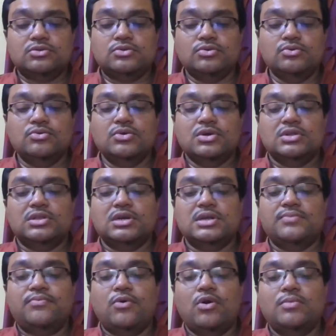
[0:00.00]
through the
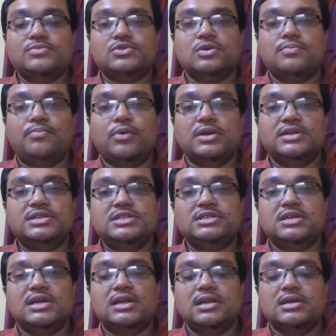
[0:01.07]
reforms of
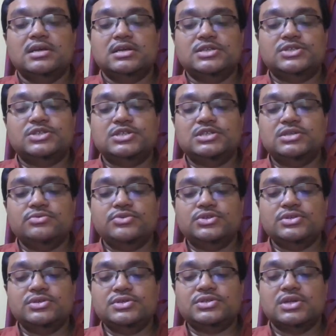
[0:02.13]
political
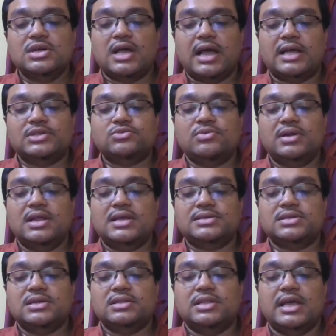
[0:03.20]
institutions as well
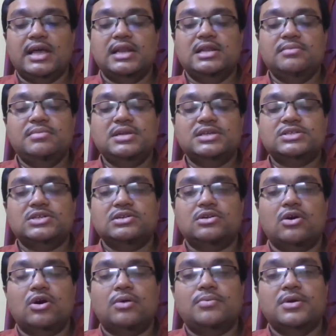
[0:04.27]
as the elimination
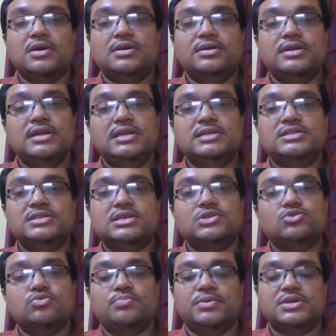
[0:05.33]
of religious
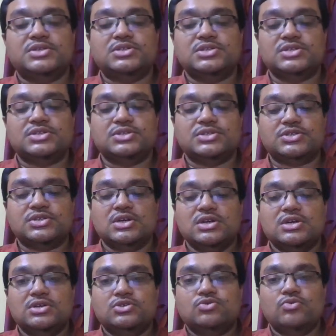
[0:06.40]
superstitions.
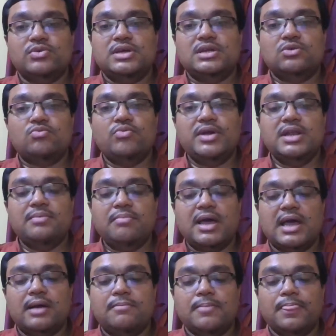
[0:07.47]
So in Queen
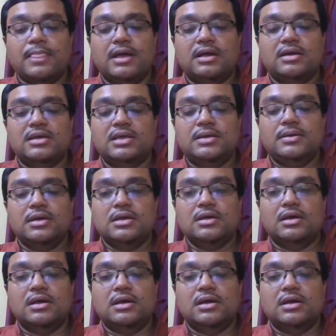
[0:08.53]
Mab, he